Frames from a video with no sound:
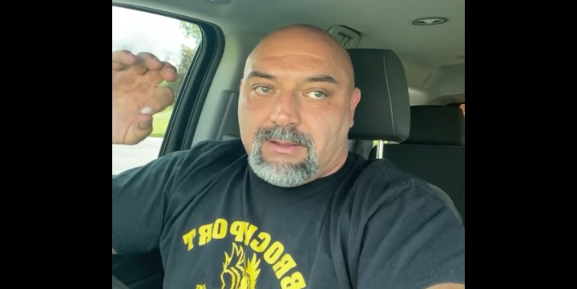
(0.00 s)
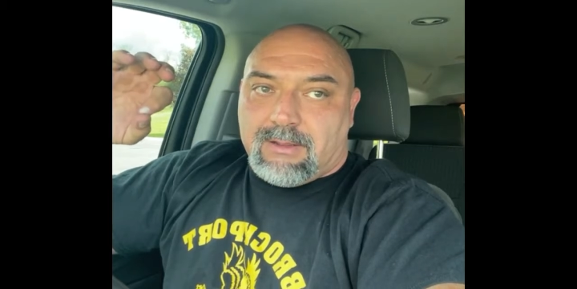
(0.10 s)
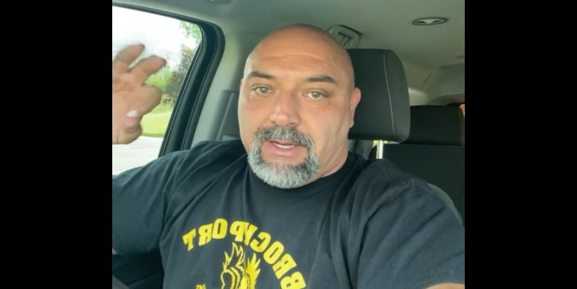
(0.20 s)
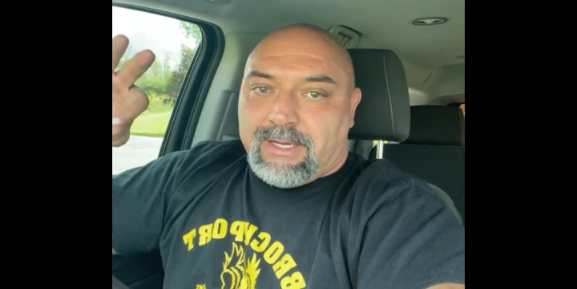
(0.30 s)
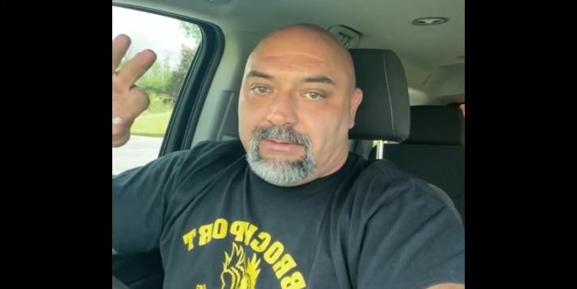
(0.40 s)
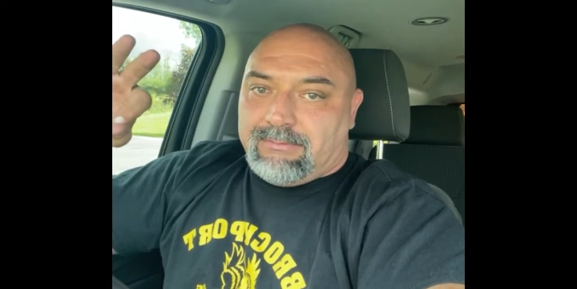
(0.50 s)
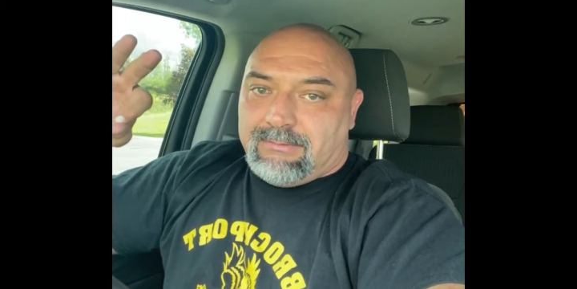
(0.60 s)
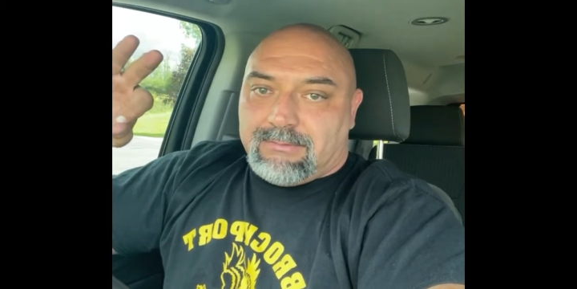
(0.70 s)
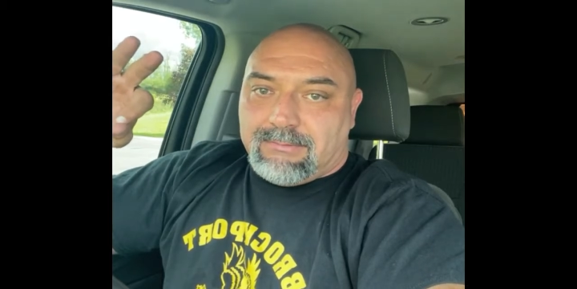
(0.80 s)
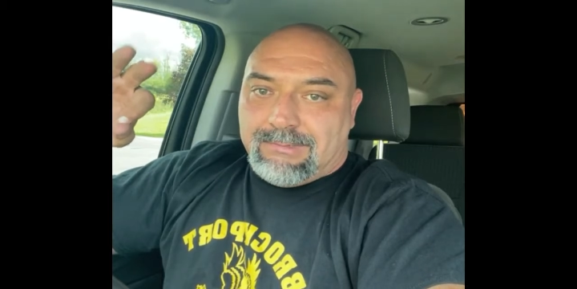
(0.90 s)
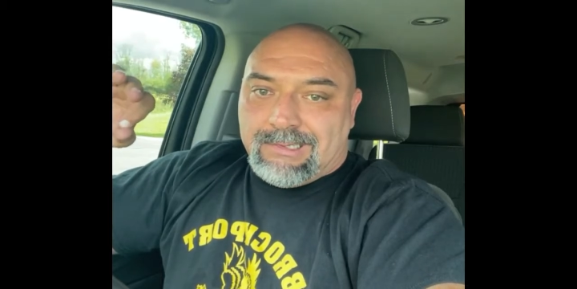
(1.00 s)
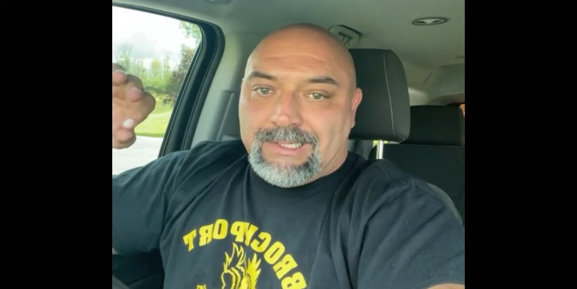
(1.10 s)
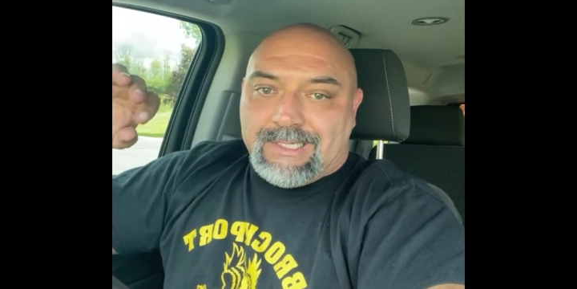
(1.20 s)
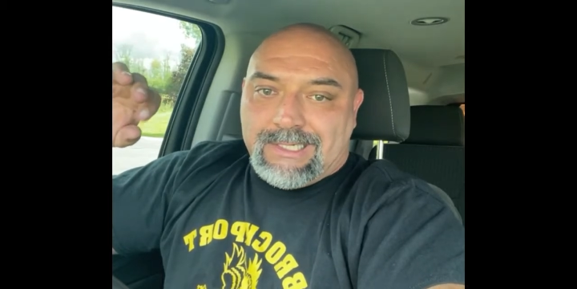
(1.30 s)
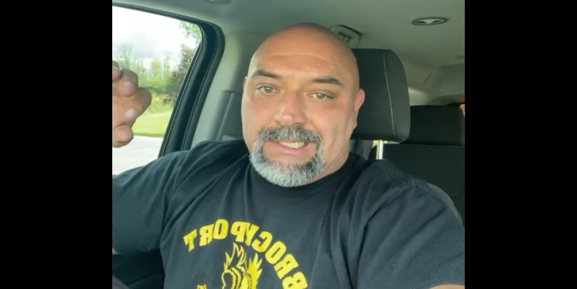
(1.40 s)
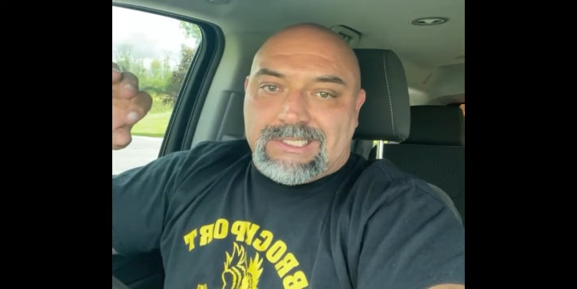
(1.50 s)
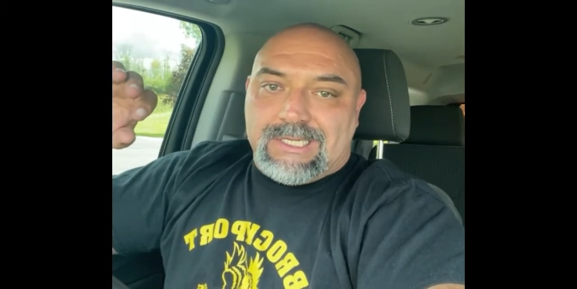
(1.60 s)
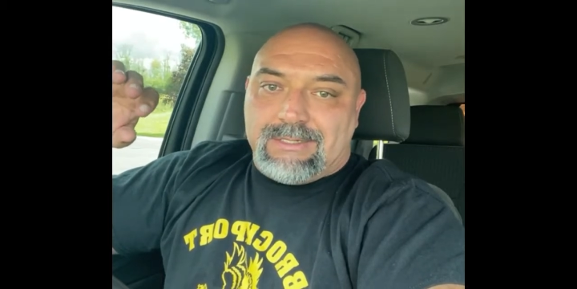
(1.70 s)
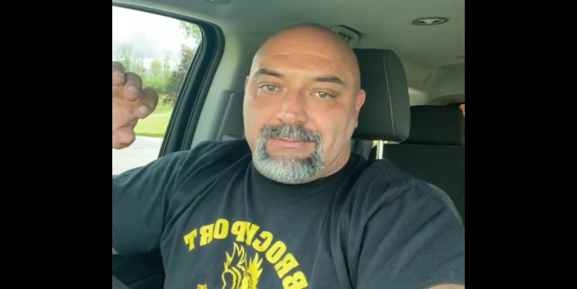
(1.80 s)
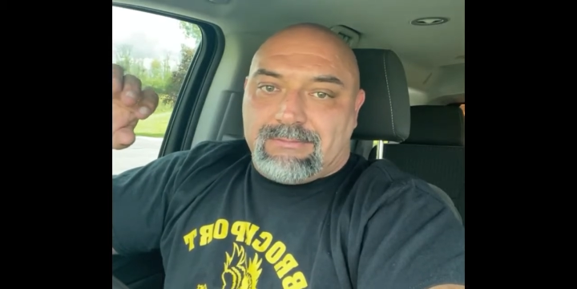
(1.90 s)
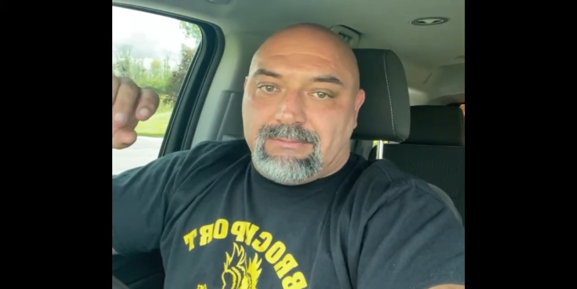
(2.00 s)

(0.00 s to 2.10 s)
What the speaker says: I did really easy